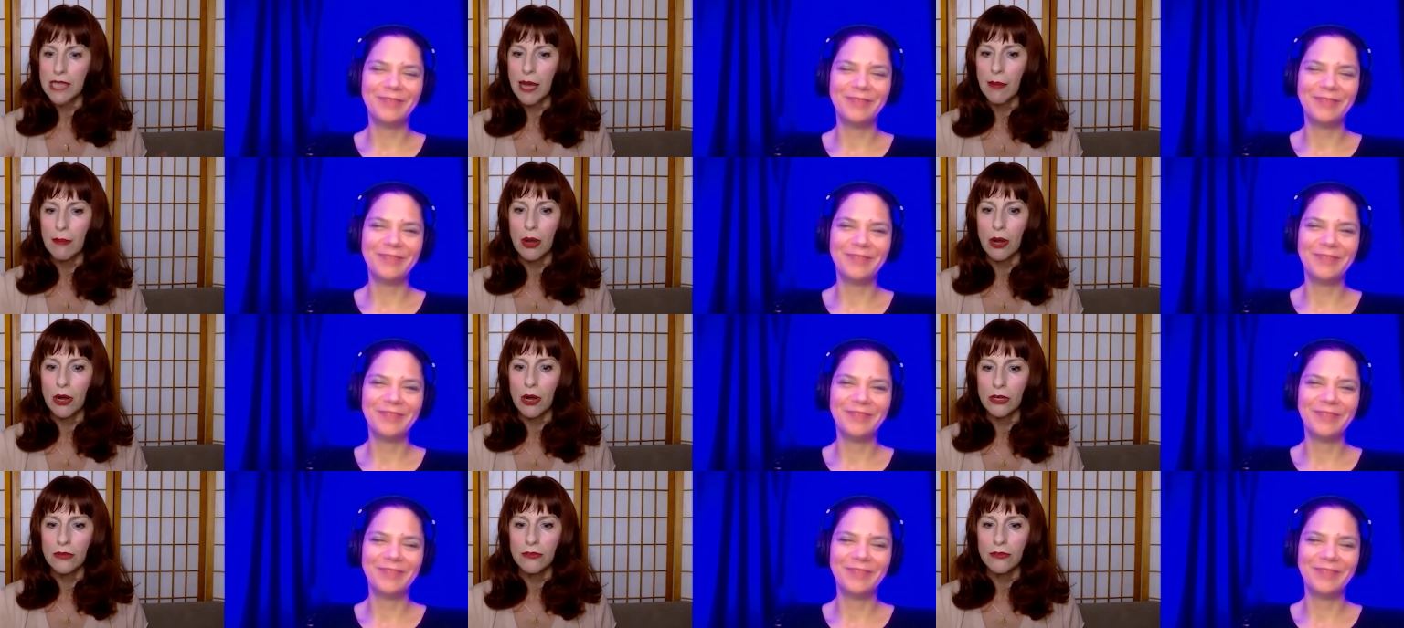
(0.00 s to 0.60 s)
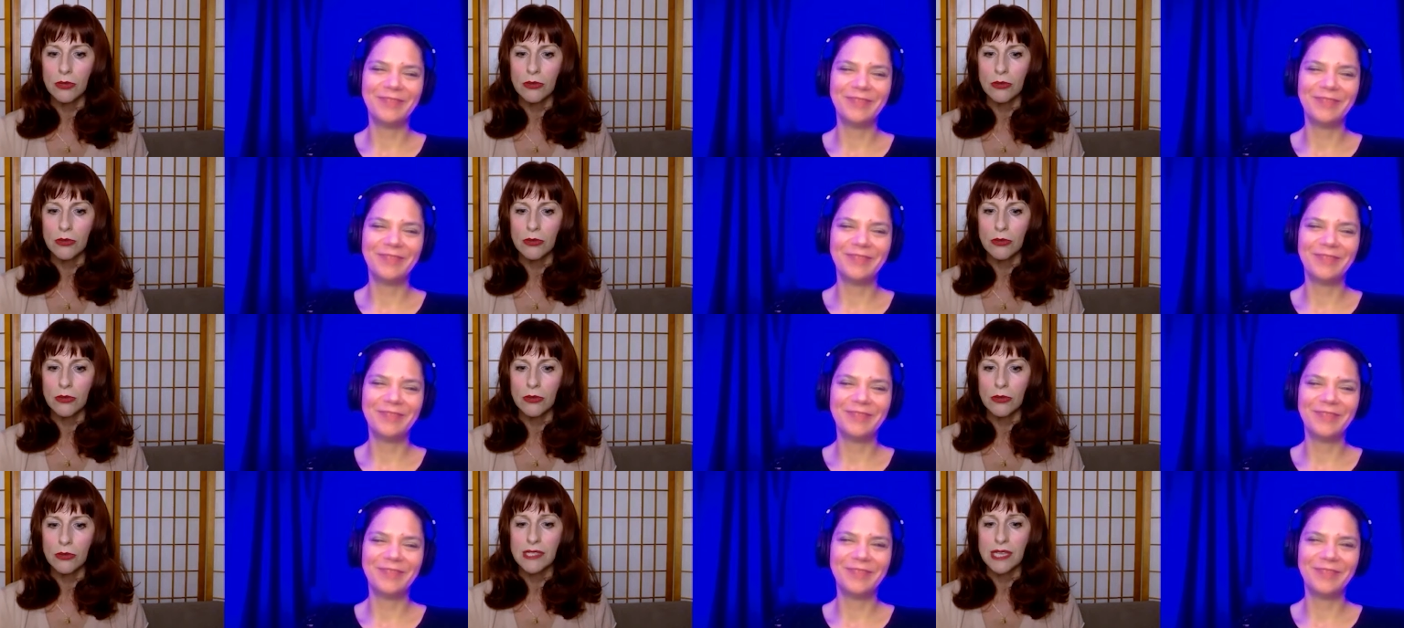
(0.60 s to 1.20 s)
Speaker 1: That part of you
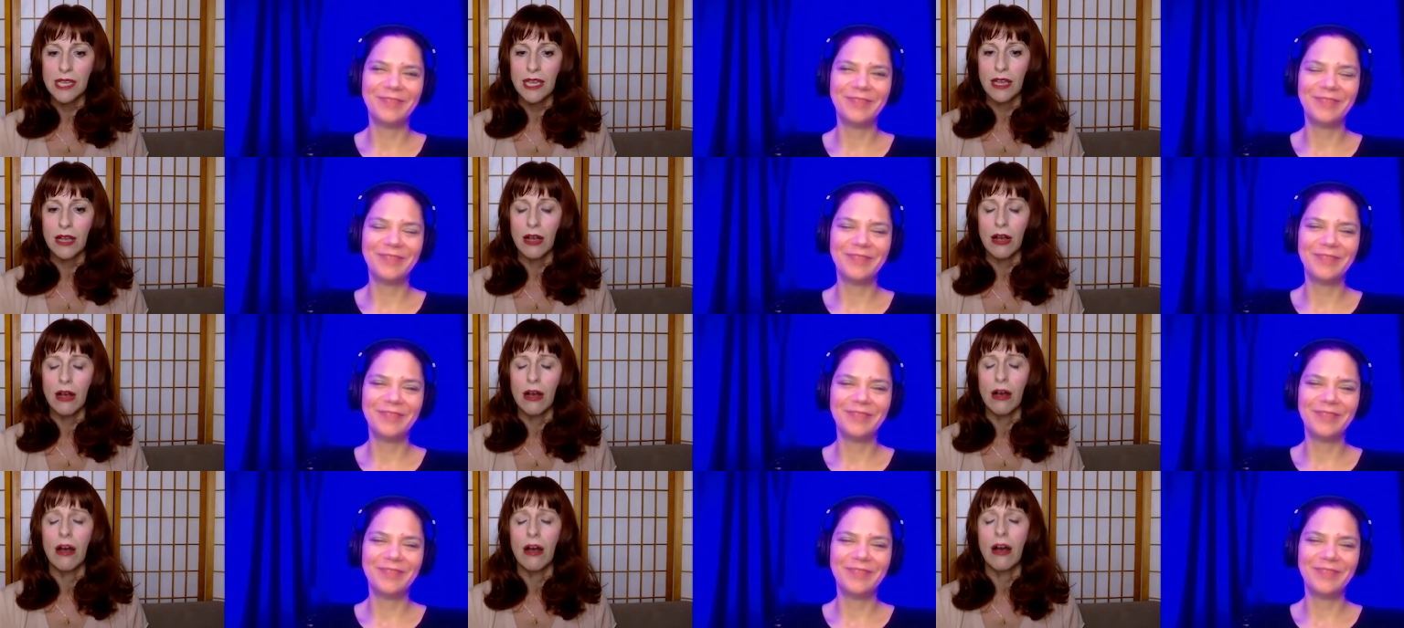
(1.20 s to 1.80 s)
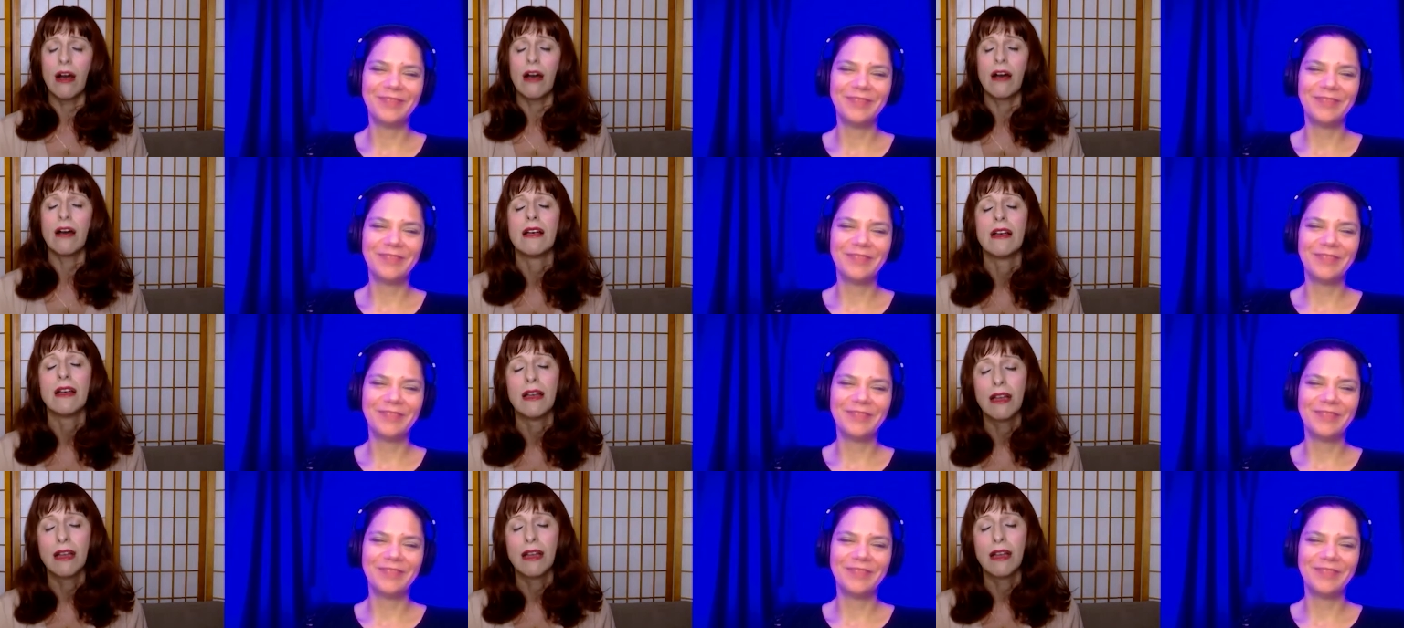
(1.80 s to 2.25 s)
is now saying, oh,